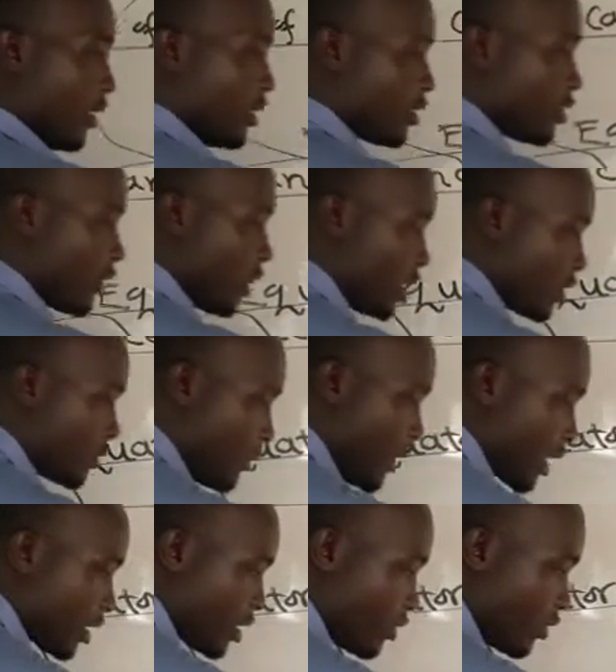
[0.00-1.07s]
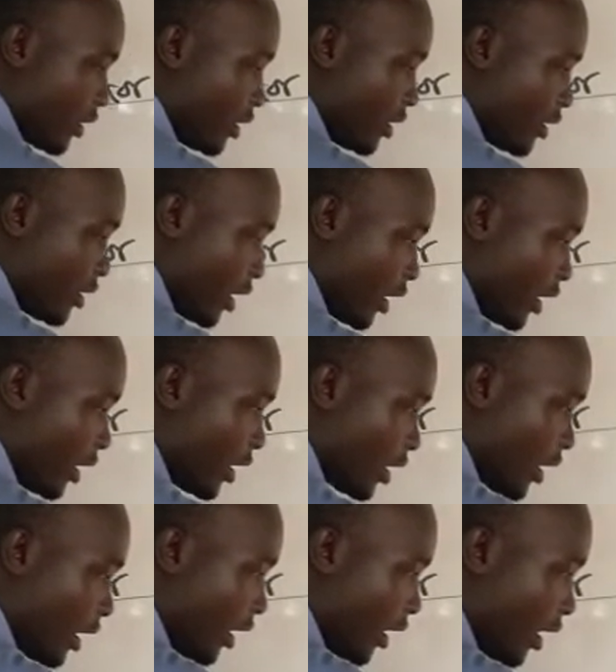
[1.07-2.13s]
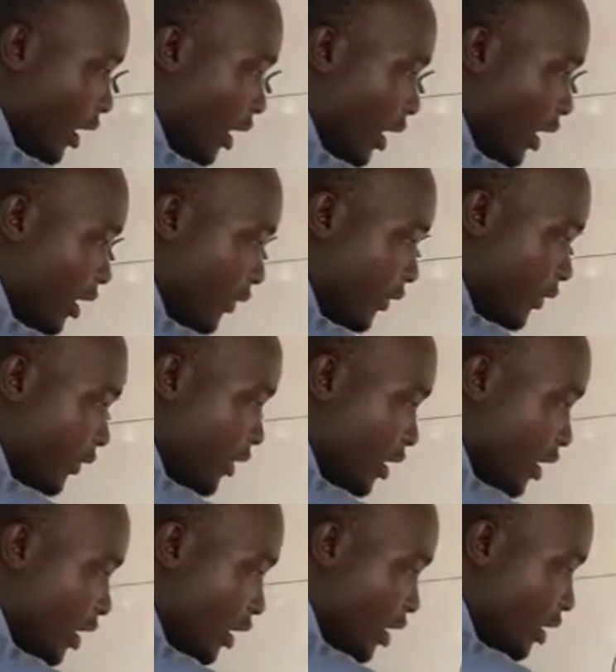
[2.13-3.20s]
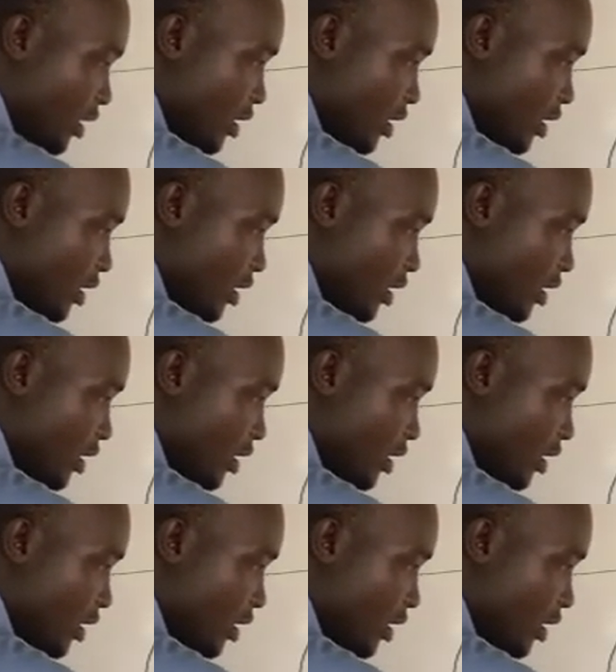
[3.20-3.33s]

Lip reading: this one is marked 23.5 degrees